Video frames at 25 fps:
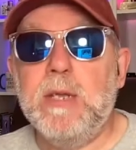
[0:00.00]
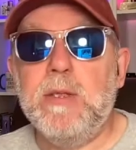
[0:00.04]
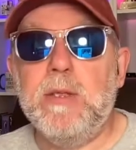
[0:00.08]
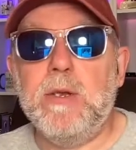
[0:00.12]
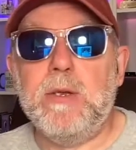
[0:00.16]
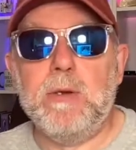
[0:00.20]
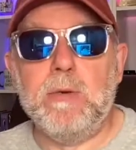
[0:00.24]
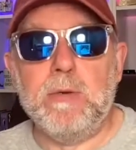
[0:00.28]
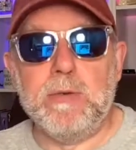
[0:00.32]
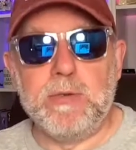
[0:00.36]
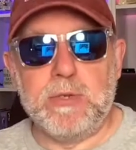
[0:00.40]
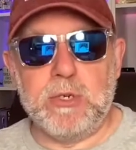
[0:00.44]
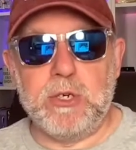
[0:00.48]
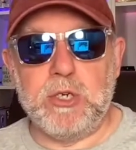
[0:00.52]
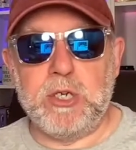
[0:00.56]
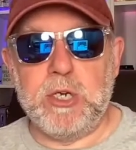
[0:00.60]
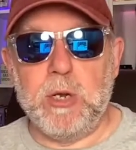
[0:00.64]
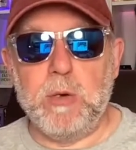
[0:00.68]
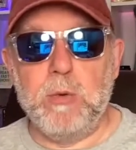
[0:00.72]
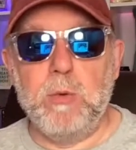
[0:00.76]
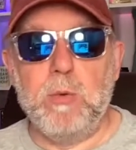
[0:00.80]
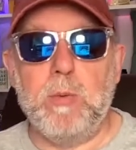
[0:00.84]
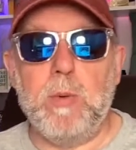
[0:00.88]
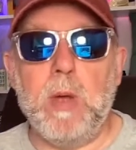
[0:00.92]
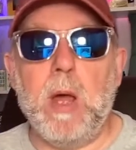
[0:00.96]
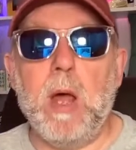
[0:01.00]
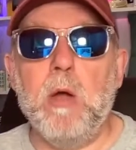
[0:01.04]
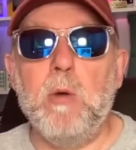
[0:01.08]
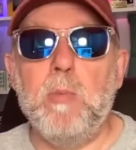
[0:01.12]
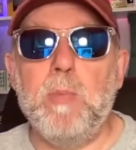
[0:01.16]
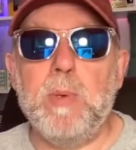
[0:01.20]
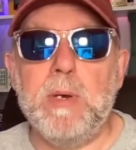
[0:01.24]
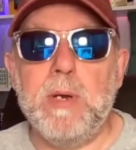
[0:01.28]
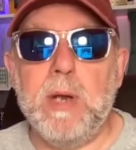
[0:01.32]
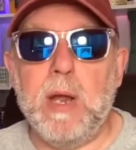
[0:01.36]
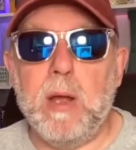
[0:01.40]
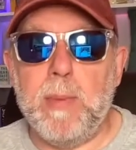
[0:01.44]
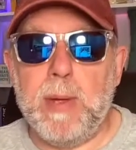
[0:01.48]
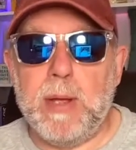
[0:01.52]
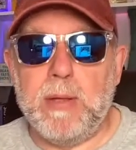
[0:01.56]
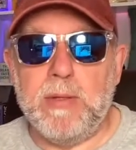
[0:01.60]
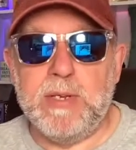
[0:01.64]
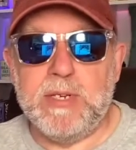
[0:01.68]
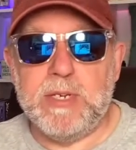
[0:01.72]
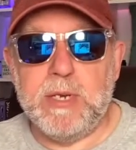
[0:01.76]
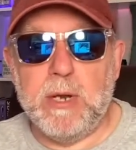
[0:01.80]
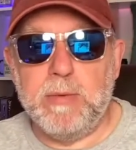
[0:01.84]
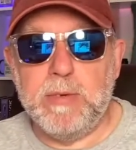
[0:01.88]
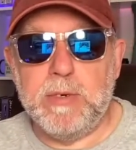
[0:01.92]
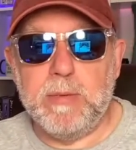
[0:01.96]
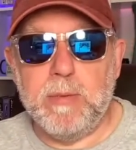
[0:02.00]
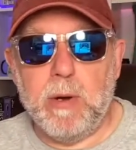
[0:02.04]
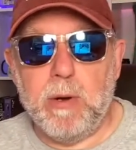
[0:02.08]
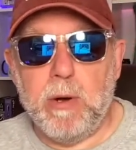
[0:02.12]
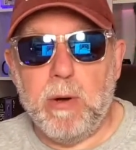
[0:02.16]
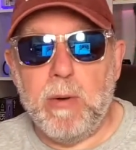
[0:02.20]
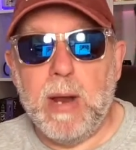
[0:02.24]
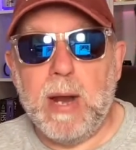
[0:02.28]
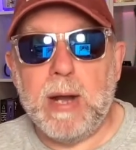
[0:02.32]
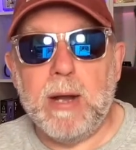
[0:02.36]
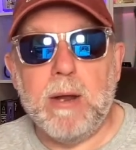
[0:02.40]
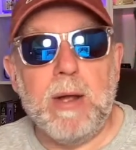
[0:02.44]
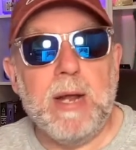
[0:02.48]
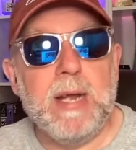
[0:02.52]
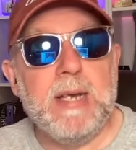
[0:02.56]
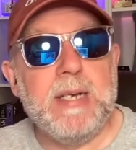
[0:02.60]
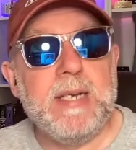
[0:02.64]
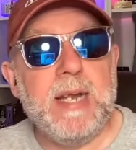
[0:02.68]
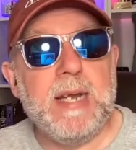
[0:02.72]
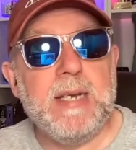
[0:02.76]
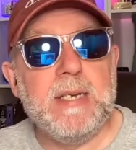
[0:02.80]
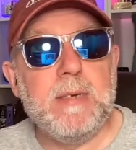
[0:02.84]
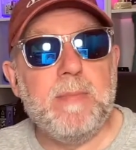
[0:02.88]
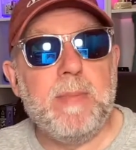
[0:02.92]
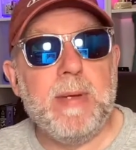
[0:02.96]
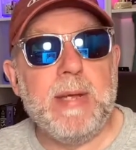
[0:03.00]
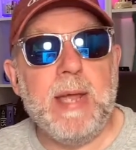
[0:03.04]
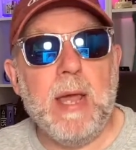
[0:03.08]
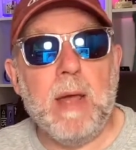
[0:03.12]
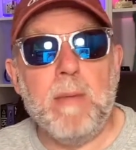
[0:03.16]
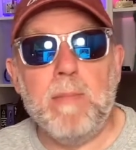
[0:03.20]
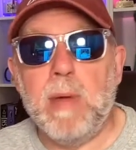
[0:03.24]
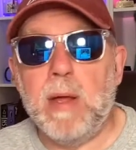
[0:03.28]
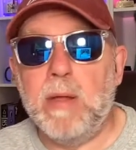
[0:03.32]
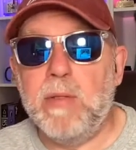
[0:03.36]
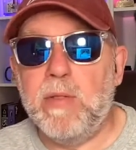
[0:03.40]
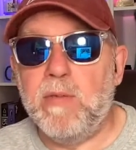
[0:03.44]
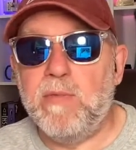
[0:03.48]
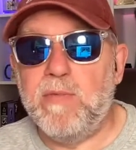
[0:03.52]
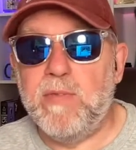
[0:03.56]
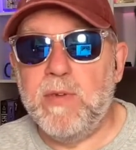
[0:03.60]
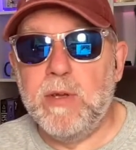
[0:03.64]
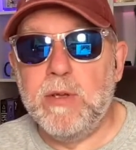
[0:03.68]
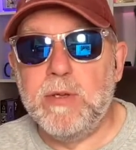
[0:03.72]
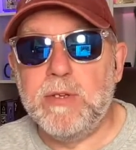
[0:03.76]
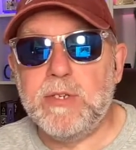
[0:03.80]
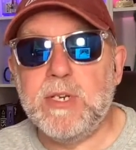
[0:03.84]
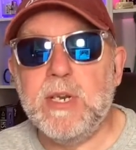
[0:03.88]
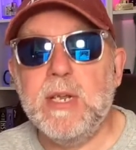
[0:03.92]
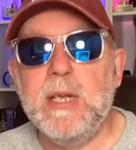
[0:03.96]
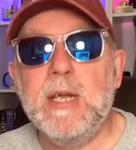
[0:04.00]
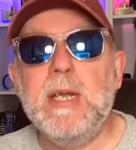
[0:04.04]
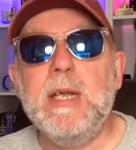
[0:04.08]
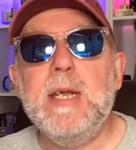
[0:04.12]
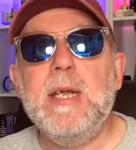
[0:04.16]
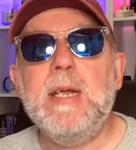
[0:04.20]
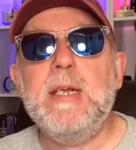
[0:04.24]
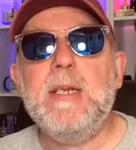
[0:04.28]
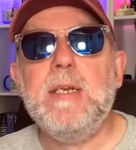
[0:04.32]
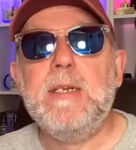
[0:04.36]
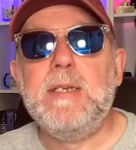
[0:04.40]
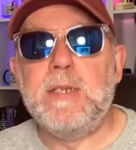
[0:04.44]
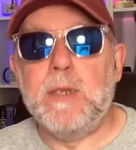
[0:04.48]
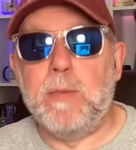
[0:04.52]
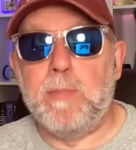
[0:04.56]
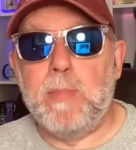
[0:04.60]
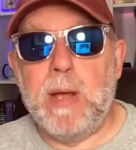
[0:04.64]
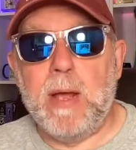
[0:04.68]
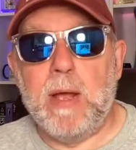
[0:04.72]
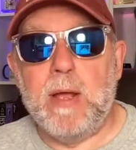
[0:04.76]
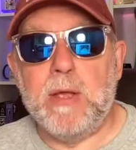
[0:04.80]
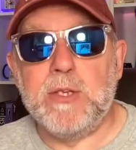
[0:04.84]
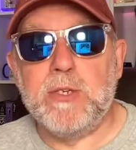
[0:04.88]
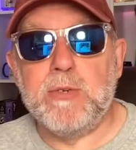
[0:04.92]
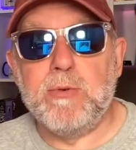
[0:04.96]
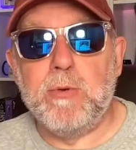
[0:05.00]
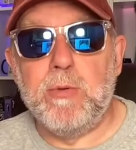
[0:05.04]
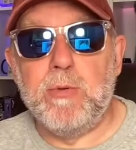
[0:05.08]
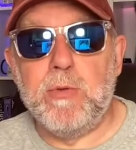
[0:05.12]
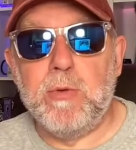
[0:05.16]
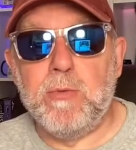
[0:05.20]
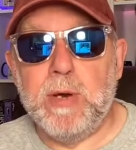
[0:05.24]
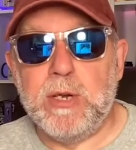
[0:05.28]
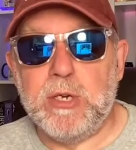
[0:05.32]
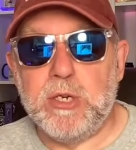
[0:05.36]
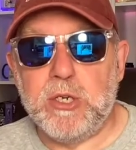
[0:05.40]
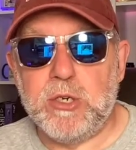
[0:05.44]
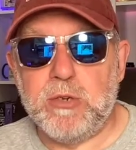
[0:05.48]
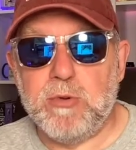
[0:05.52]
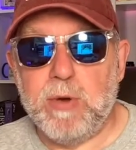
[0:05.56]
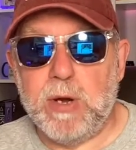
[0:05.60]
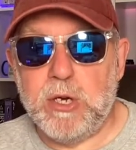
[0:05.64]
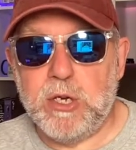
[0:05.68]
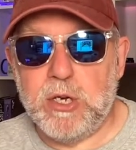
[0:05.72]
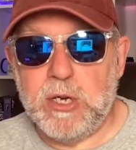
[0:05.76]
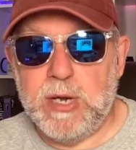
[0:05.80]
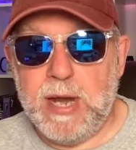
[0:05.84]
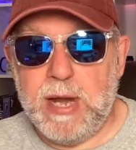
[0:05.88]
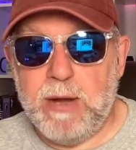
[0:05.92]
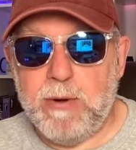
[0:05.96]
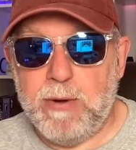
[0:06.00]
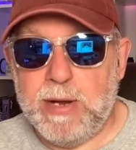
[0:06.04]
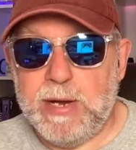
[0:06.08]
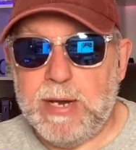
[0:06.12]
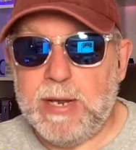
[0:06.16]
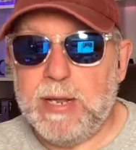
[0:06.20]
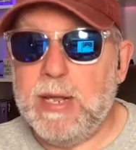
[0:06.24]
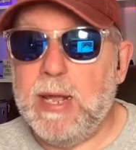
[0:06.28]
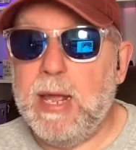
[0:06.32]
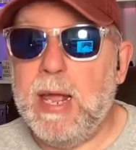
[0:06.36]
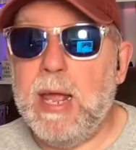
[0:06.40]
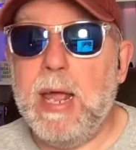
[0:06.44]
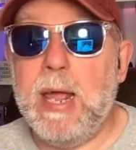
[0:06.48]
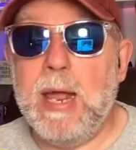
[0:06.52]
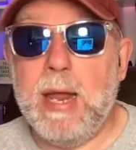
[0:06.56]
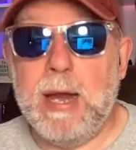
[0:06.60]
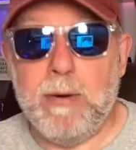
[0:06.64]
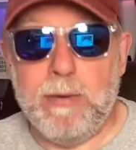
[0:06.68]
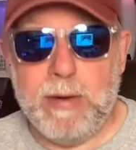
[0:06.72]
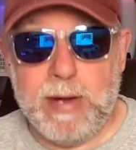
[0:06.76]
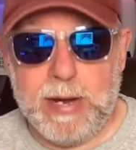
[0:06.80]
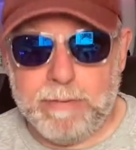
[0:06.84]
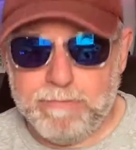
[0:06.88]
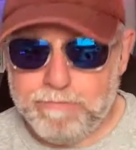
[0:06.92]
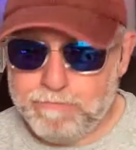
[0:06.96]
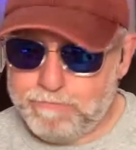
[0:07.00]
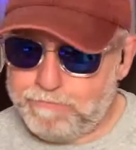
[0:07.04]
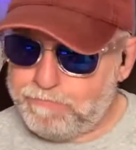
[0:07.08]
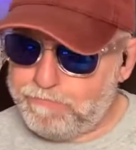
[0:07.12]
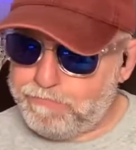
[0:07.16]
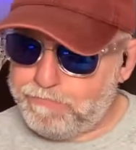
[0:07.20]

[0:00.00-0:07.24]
The doors of the show open about this time tomorrow, and I intend to be among the first to pass through the registration area.